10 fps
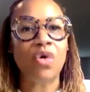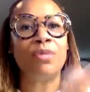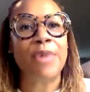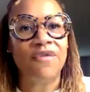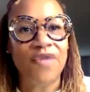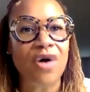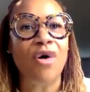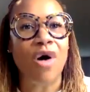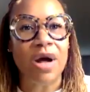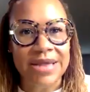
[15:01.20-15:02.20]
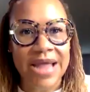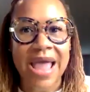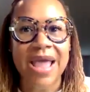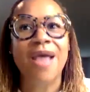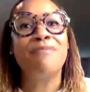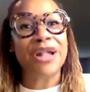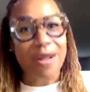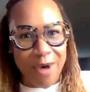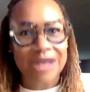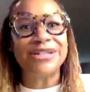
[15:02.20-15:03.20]
work with my phone all day, but
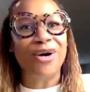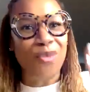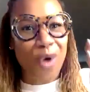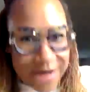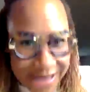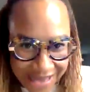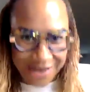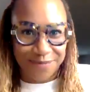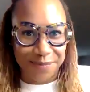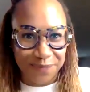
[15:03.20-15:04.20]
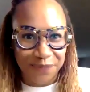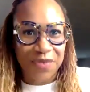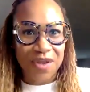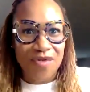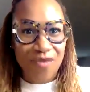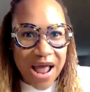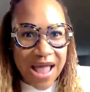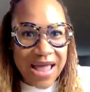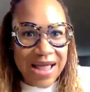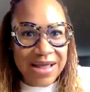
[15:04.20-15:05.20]
I'm also working,
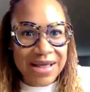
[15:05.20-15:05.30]
right?